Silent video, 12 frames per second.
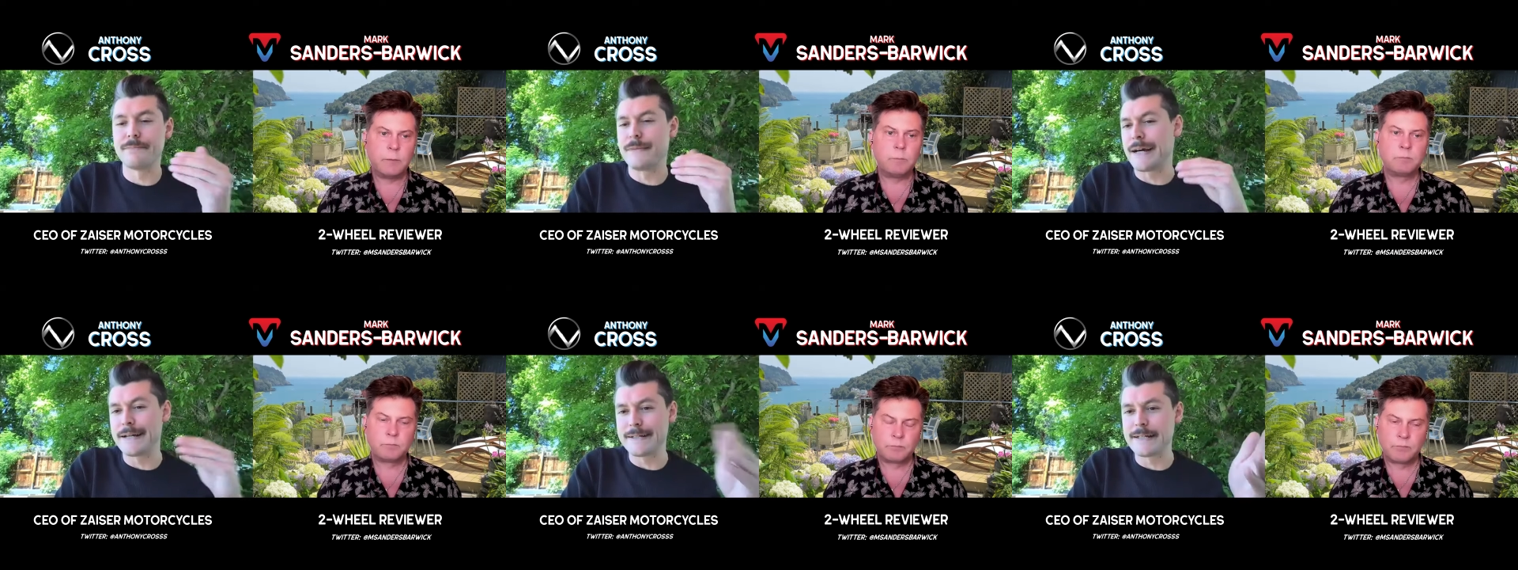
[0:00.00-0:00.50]
Speaker 1: the
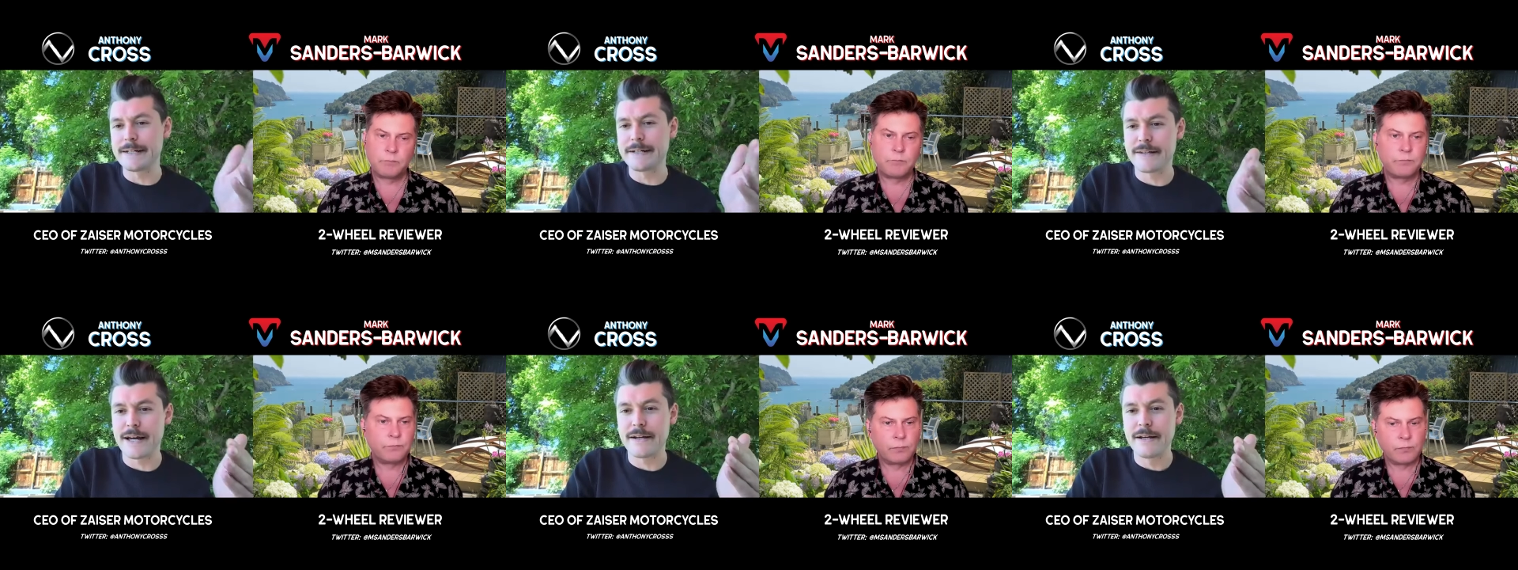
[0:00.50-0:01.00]
idea
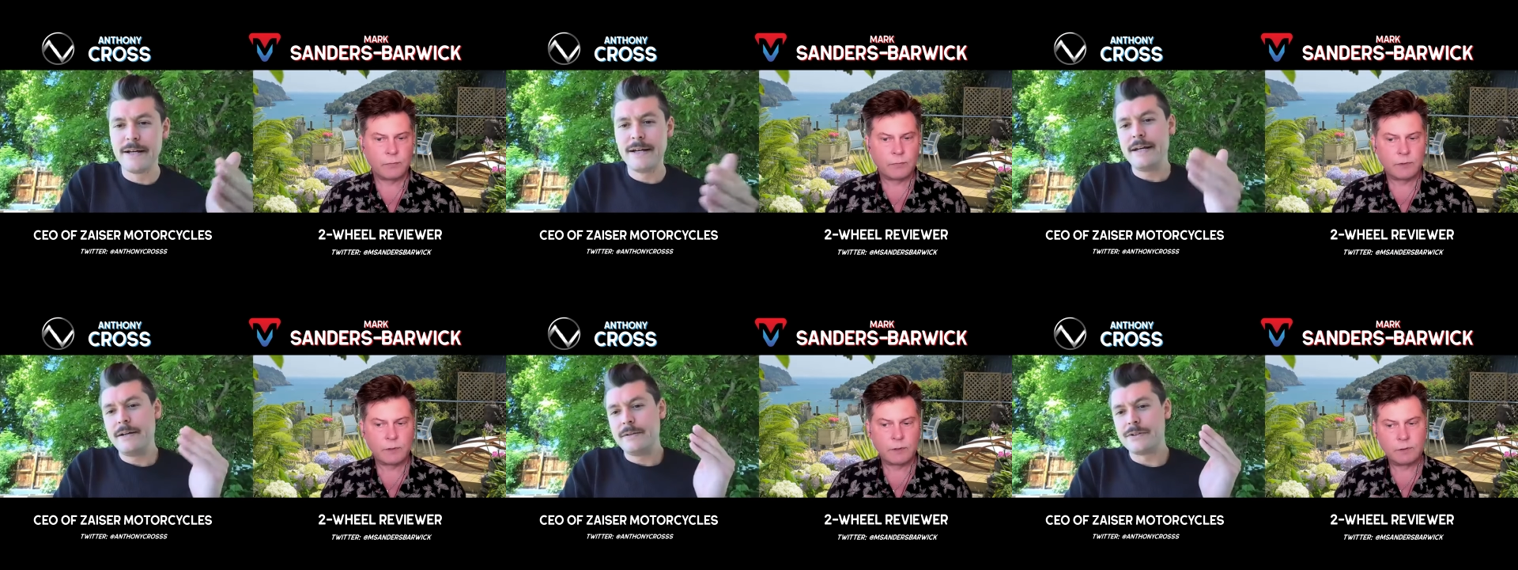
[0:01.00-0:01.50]
that,
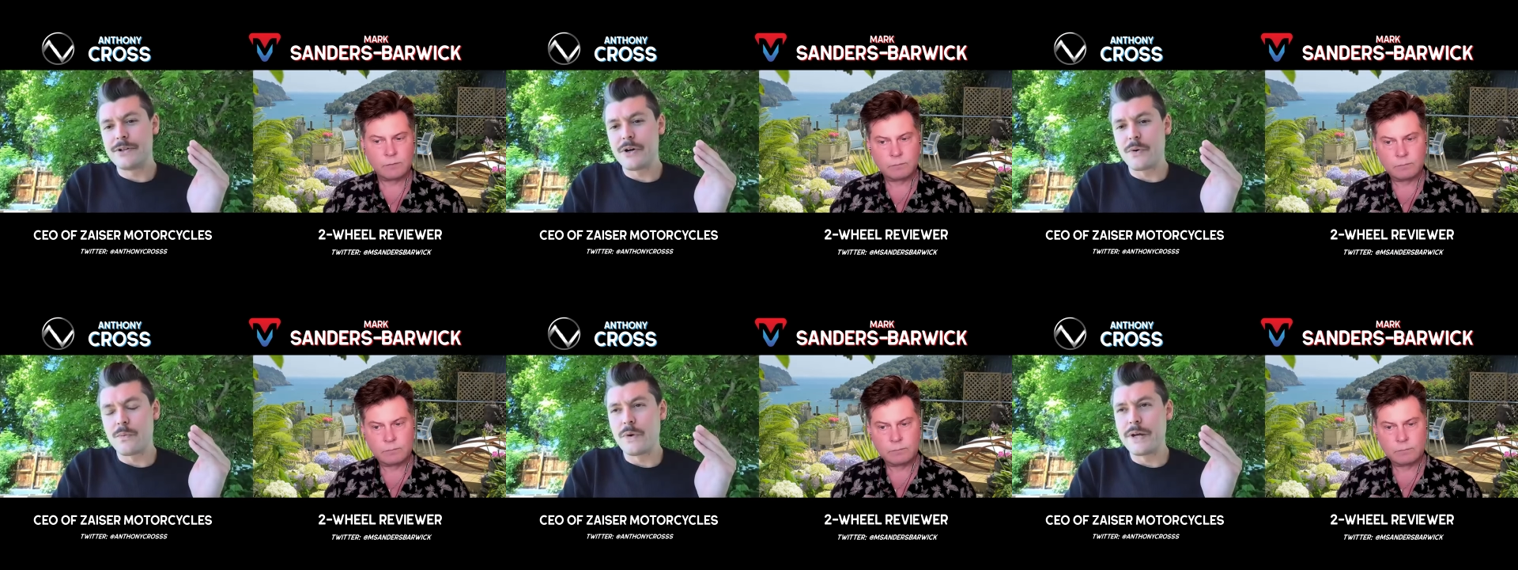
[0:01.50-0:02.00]
you
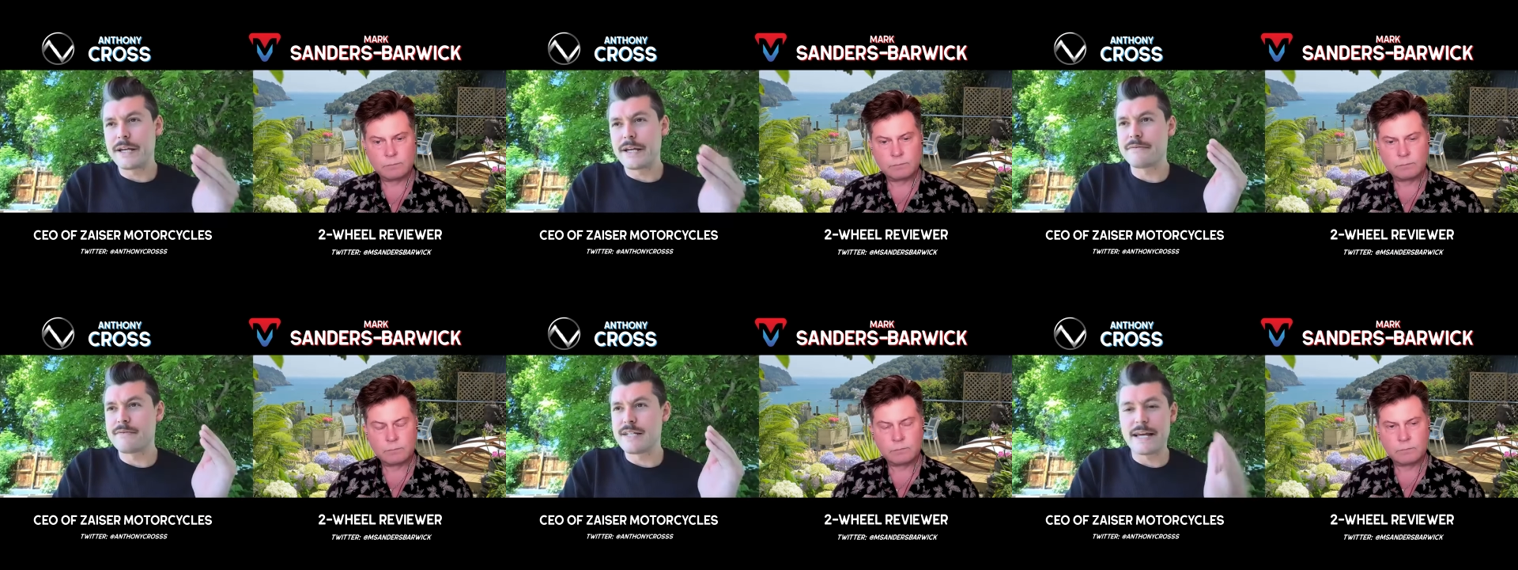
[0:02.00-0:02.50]
know, we
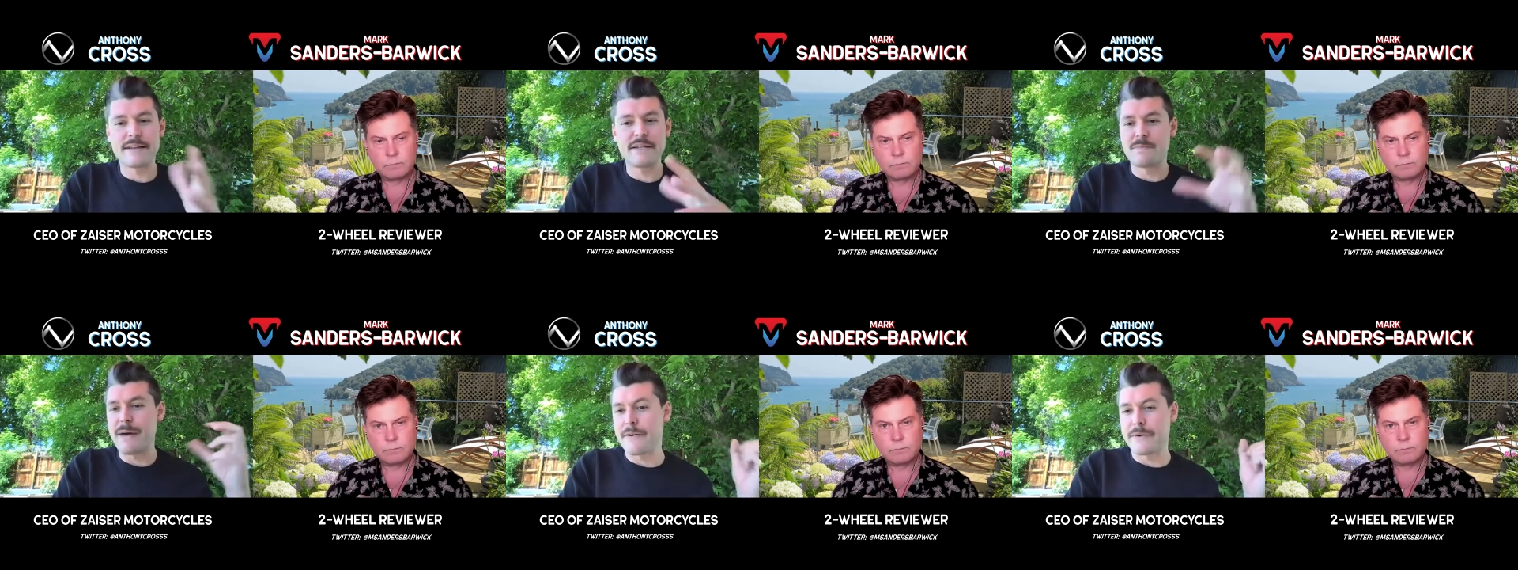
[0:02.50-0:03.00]
can take these
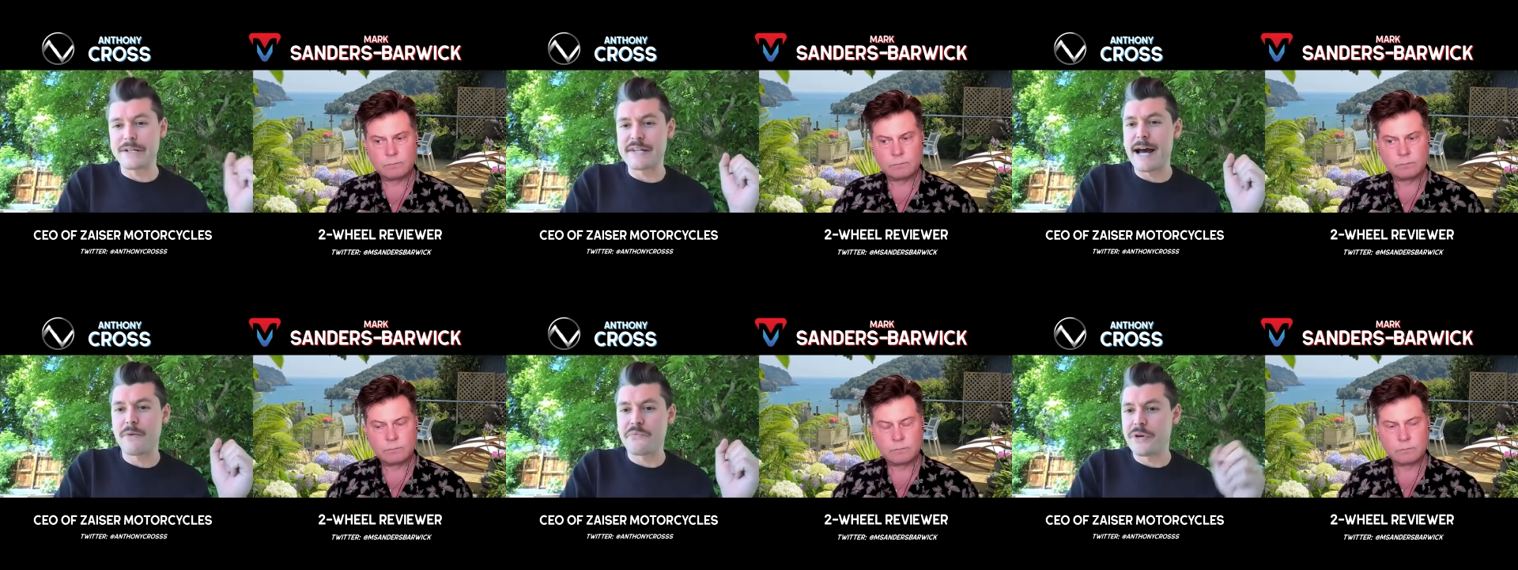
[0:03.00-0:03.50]
batteries
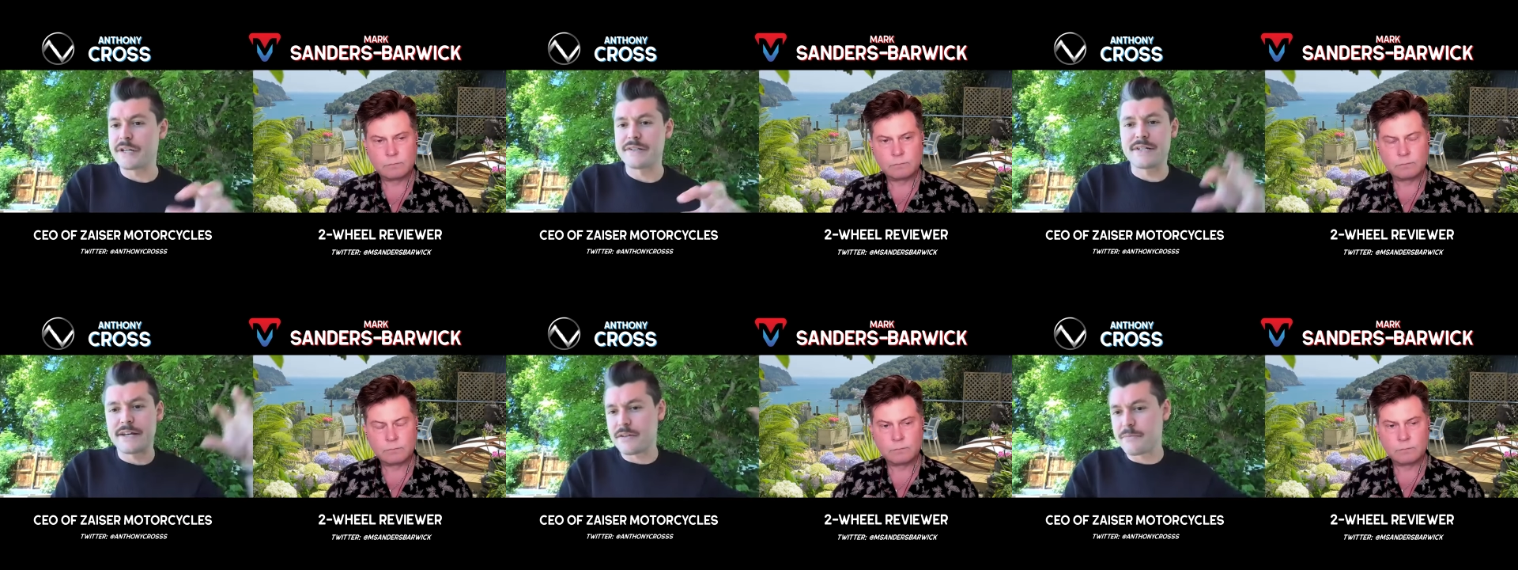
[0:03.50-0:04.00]
out, we can
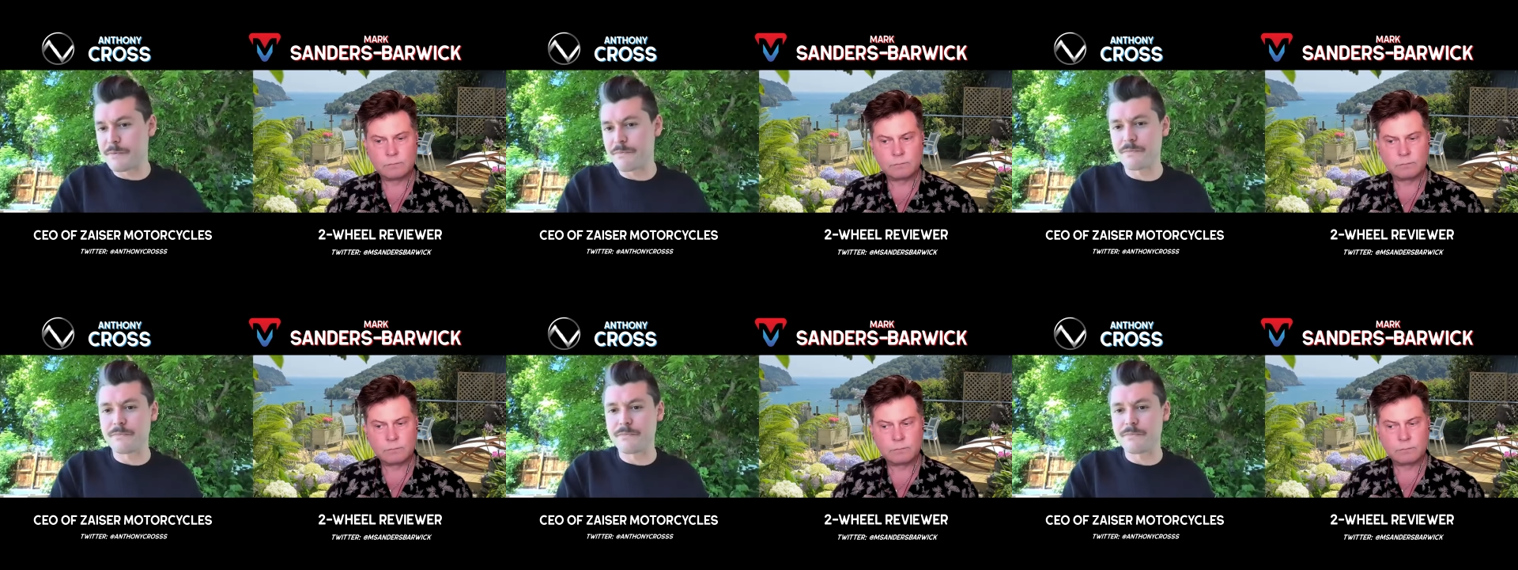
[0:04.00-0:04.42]
take them and,